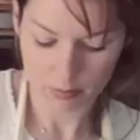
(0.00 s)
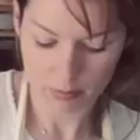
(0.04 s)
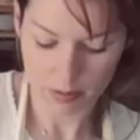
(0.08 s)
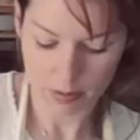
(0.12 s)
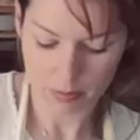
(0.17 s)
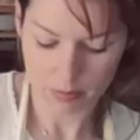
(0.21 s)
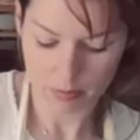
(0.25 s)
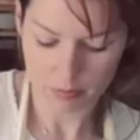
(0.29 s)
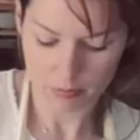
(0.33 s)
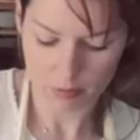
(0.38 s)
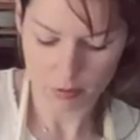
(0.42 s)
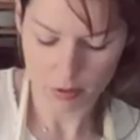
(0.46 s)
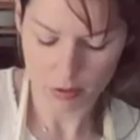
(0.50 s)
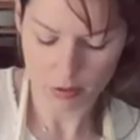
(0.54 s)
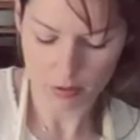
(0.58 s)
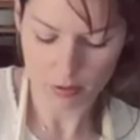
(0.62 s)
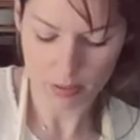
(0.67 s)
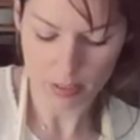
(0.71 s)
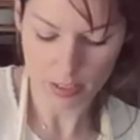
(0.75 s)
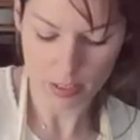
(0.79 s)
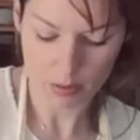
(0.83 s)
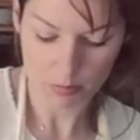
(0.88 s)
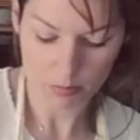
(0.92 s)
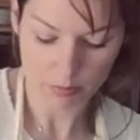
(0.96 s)
maybe even 2
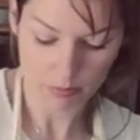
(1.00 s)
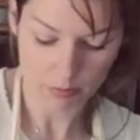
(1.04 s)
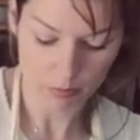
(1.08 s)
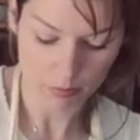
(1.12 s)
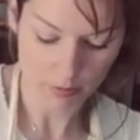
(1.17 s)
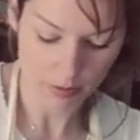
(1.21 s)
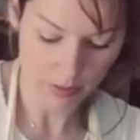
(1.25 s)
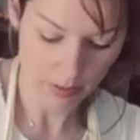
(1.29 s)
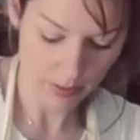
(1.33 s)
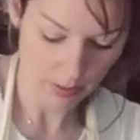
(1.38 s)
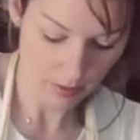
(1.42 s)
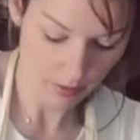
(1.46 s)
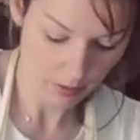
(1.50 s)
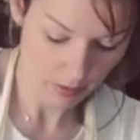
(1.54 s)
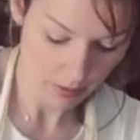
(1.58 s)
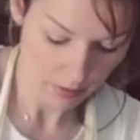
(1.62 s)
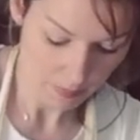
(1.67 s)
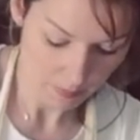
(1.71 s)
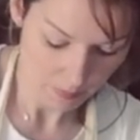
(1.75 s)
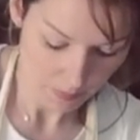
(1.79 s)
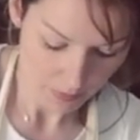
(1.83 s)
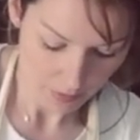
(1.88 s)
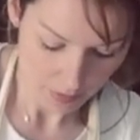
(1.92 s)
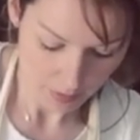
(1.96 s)
days before that,
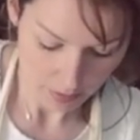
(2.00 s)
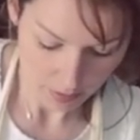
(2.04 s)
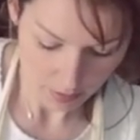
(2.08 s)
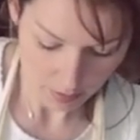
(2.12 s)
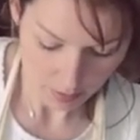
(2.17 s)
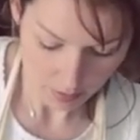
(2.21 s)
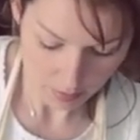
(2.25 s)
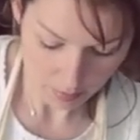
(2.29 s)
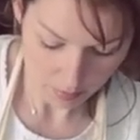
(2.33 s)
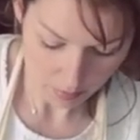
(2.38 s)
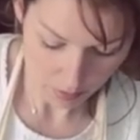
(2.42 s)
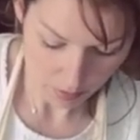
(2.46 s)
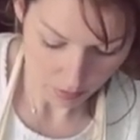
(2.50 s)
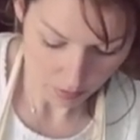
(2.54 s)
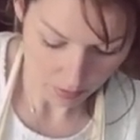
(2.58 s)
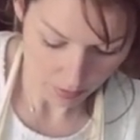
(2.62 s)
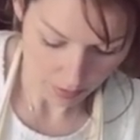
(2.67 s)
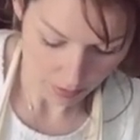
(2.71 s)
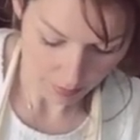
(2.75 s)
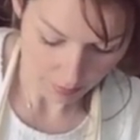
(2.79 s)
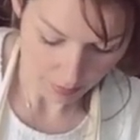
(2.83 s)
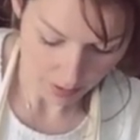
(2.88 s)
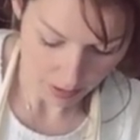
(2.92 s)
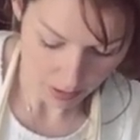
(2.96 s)
I was doing
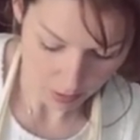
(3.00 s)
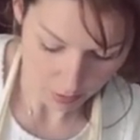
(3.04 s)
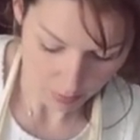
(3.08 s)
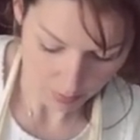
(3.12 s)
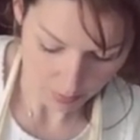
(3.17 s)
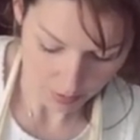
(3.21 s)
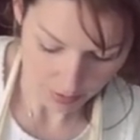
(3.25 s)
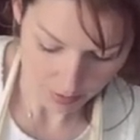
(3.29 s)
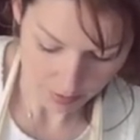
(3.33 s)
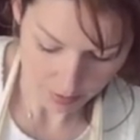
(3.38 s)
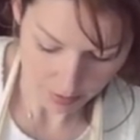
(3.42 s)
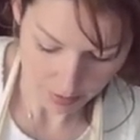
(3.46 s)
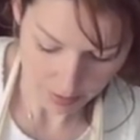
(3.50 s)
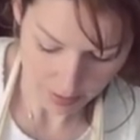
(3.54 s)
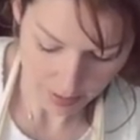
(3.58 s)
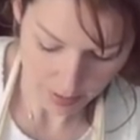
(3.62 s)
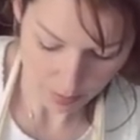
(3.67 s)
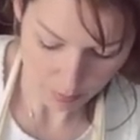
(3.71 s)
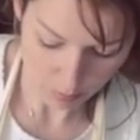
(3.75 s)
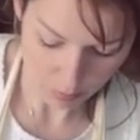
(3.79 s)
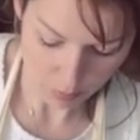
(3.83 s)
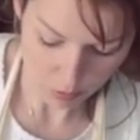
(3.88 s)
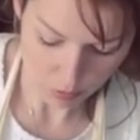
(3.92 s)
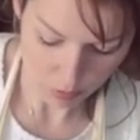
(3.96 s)
the arrangements, and
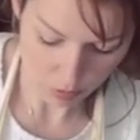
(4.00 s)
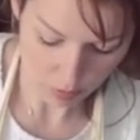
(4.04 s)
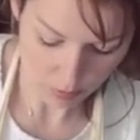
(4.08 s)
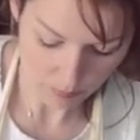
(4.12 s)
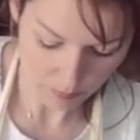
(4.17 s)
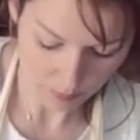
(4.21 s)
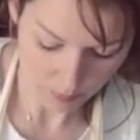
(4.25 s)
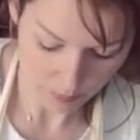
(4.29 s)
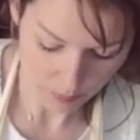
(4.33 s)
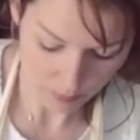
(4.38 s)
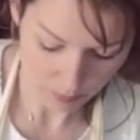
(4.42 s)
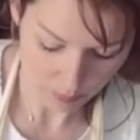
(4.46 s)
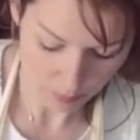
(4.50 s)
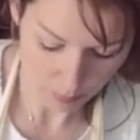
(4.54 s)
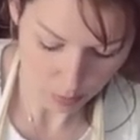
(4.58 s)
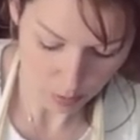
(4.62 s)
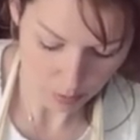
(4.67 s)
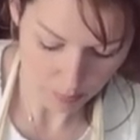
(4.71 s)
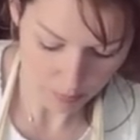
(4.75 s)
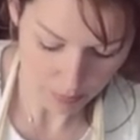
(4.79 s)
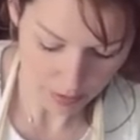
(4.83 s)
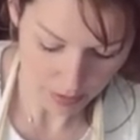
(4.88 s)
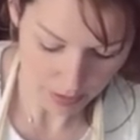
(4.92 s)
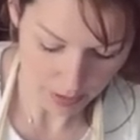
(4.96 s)
that was
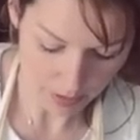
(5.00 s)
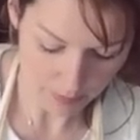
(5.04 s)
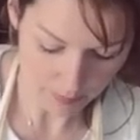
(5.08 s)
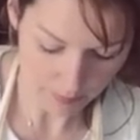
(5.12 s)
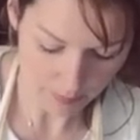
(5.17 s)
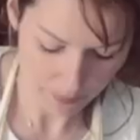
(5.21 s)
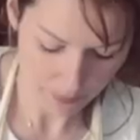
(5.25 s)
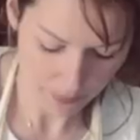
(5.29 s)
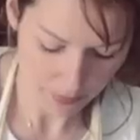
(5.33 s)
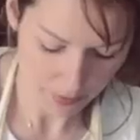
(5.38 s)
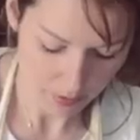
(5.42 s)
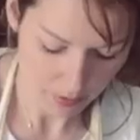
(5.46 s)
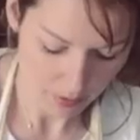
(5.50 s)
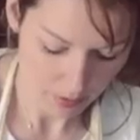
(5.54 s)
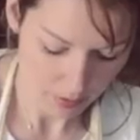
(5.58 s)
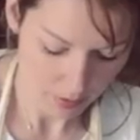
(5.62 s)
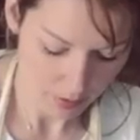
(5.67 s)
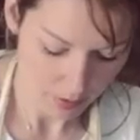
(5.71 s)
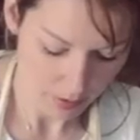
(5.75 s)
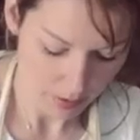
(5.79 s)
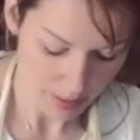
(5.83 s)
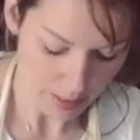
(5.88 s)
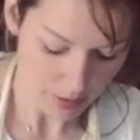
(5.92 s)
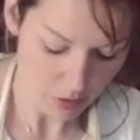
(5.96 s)
probably,
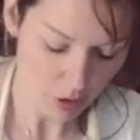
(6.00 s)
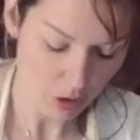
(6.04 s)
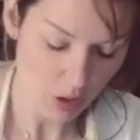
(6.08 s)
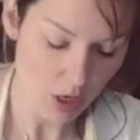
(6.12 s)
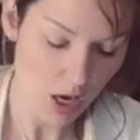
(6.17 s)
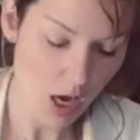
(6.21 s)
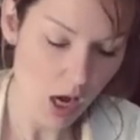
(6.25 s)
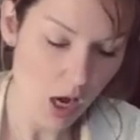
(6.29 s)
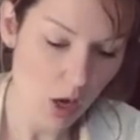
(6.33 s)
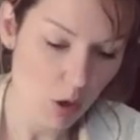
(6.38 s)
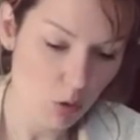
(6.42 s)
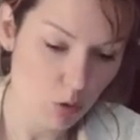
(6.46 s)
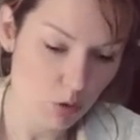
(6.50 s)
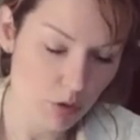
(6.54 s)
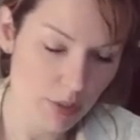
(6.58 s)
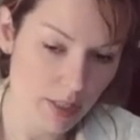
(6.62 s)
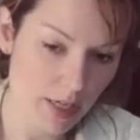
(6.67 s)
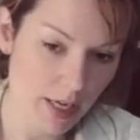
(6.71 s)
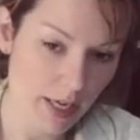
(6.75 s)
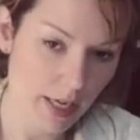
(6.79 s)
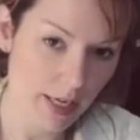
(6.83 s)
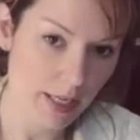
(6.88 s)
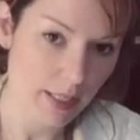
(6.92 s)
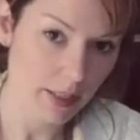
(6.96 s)
that took a whole
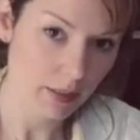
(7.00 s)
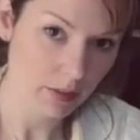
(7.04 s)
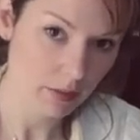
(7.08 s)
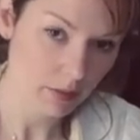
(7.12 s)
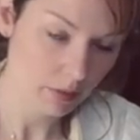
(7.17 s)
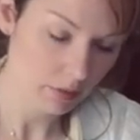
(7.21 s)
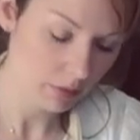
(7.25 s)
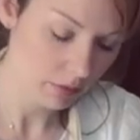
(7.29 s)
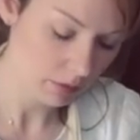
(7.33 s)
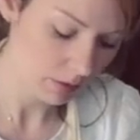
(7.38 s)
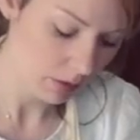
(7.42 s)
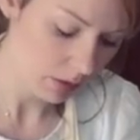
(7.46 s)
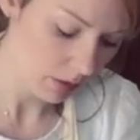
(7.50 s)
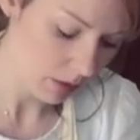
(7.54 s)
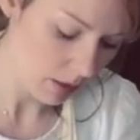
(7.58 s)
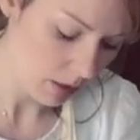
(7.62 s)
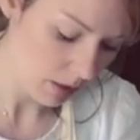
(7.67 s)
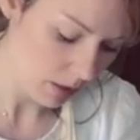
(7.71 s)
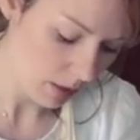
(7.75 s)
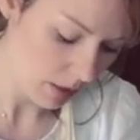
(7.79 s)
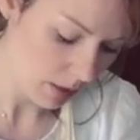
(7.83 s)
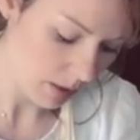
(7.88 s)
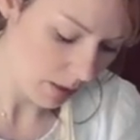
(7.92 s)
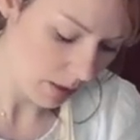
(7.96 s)
day.
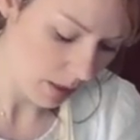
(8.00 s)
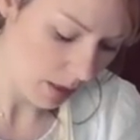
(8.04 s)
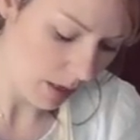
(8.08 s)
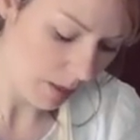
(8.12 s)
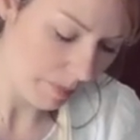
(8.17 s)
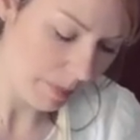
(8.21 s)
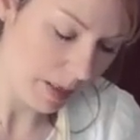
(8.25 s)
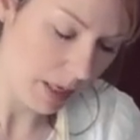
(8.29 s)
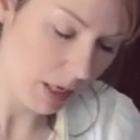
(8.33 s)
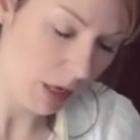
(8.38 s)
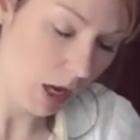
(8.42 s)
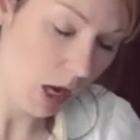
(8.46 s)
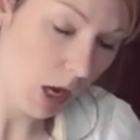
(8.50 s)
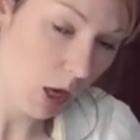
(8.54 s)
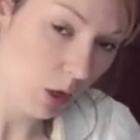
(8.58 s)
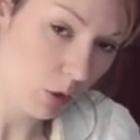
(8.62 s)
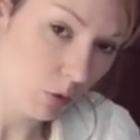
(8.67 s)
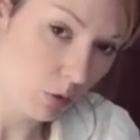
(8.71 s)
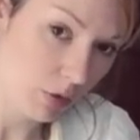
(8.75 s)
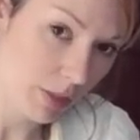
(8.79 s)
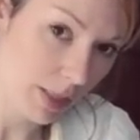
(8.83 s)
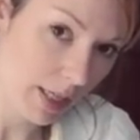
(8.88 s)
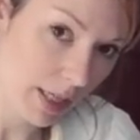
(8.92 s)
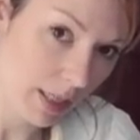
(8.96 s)
I mean, a
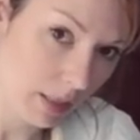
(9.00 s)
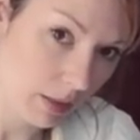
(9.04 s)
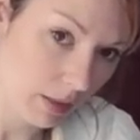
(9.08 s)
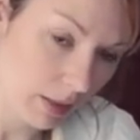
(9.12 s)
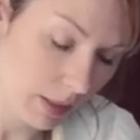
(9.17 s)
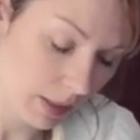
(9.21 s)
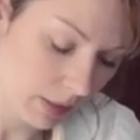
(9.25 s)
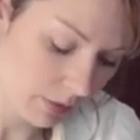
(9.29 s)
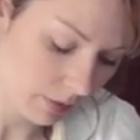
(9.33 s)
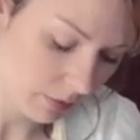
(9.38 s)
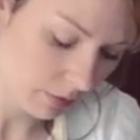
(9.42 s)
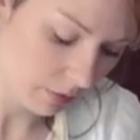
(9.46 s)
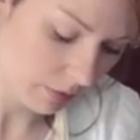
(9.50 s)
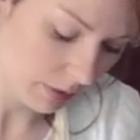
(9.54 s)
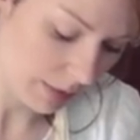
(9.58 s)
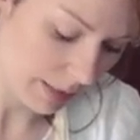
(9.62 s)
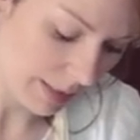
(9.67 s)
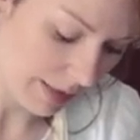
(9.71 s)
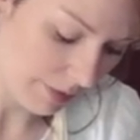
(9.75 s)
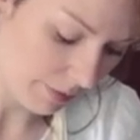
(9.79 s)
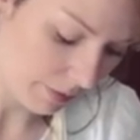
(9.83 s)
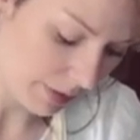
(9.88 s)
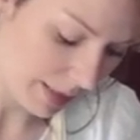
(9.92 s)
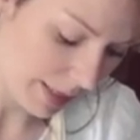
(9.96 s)
whole day, like
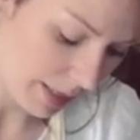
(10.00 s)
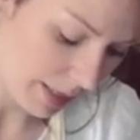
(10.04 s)
11